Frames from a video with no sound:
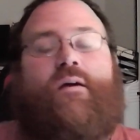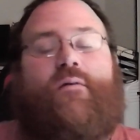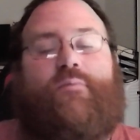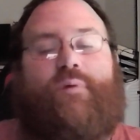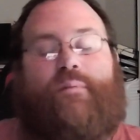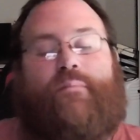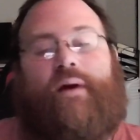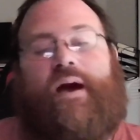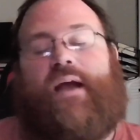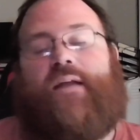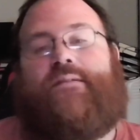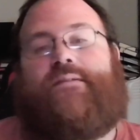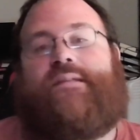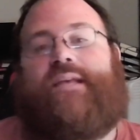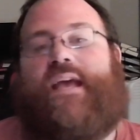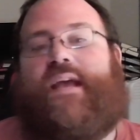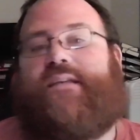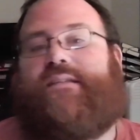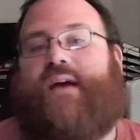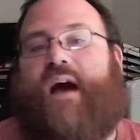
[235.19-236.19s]
When Biden
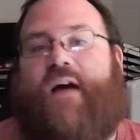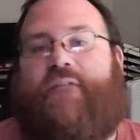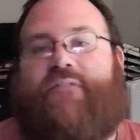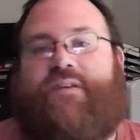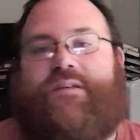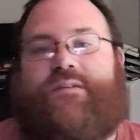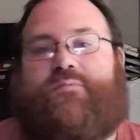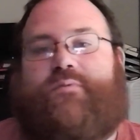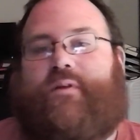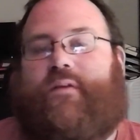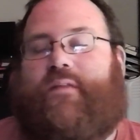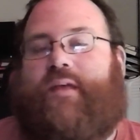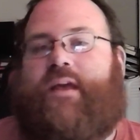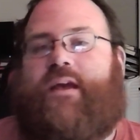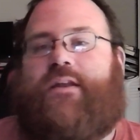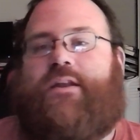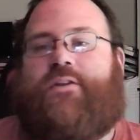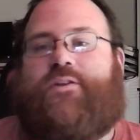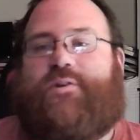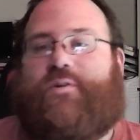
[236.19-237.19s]
takes office, what are they
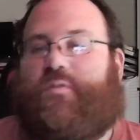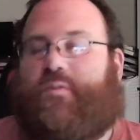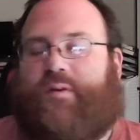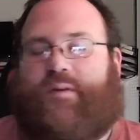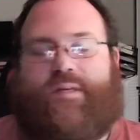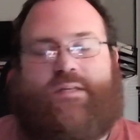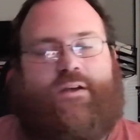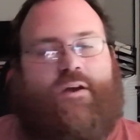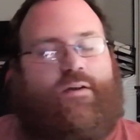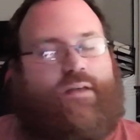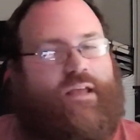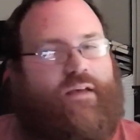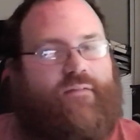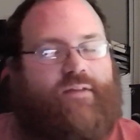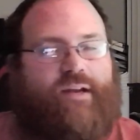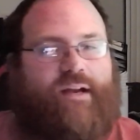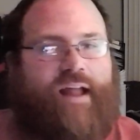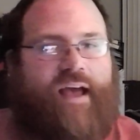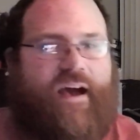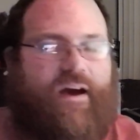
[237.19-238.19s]
going to do? They're going to start
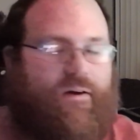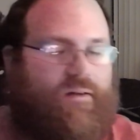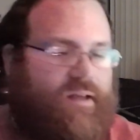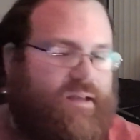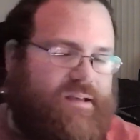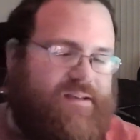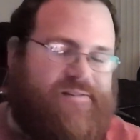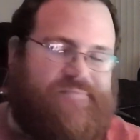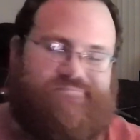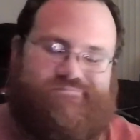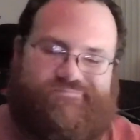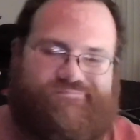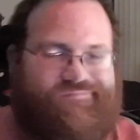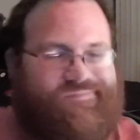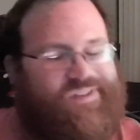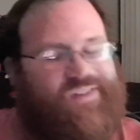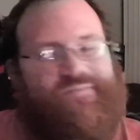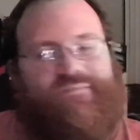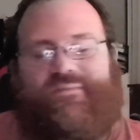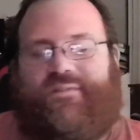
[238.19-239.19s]
giving it out.
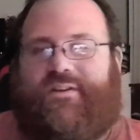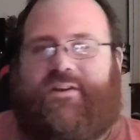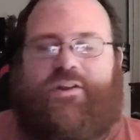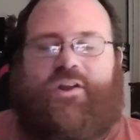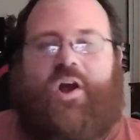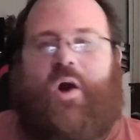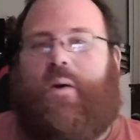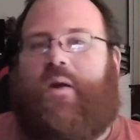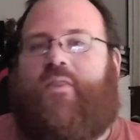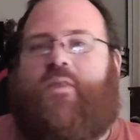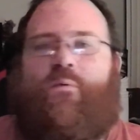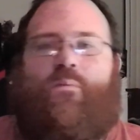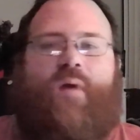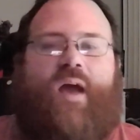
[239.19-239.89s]
It could go either